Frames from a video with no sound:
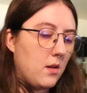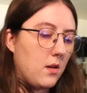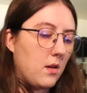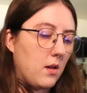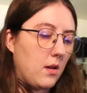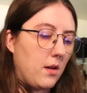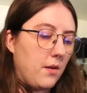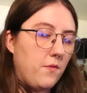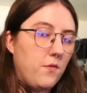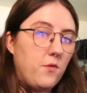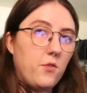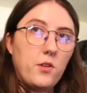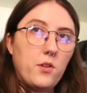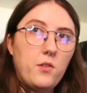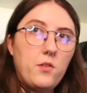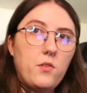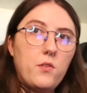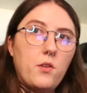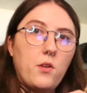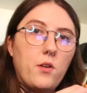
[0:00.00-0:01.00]
I've just
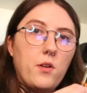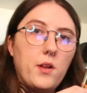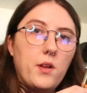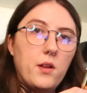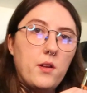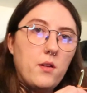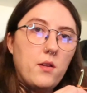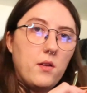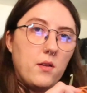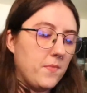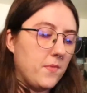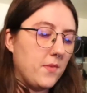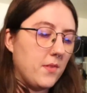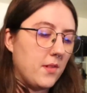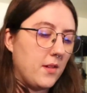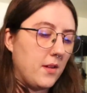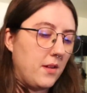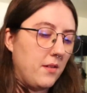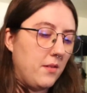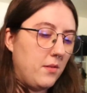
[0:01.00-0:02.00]
started
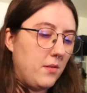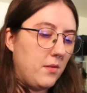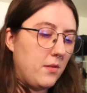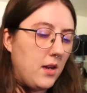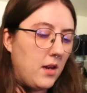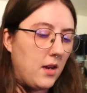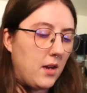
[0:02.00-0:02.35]
this